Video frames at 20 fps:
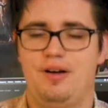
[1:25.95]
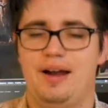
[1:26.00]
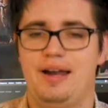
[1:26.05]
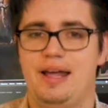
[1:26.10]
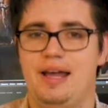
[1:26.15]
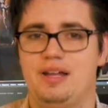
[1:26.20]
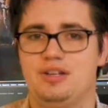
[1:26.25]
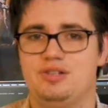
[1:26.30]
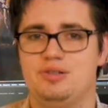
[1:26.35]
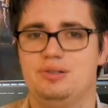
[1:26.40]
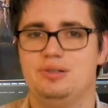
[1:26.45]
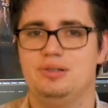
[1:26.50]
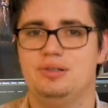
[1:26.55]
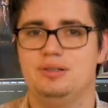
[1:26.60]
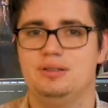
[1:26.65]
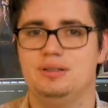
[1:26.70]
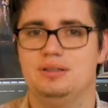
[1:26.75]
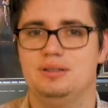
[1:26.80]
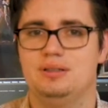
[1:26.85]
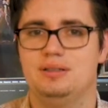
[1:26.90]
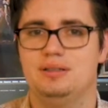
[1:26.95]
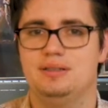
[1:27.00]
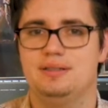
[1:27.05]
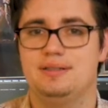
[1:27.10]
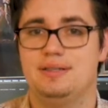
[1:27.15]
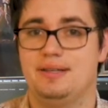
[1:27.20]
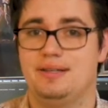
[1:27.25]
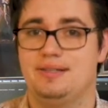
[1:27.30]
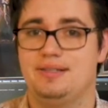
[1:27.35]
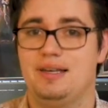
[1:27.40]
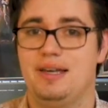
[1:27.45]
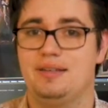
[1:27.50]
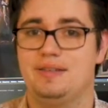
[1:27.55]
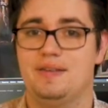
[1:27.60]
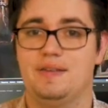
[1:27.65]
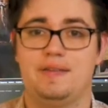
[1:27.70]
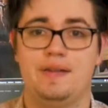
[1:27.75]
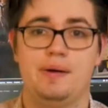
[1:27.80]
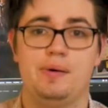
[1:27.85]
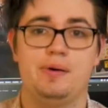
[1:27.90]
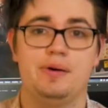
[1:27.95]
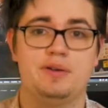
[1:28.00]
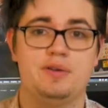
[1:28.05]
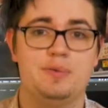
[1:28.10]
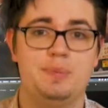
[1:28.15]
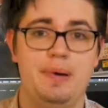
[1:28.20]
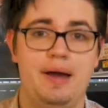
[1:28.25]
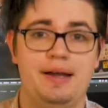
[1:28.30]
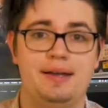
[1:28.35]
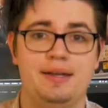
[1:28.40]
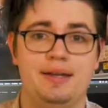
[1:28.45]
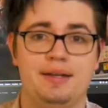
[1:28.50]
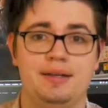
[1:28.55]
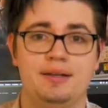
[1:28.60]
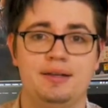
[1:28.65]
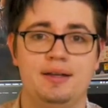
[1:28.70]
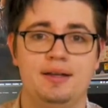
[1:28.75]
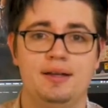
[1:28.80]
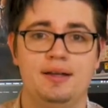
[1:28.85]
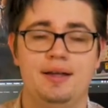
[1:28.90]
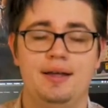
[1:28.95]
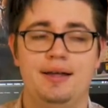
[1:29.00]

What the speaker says: financial success that they were expecting,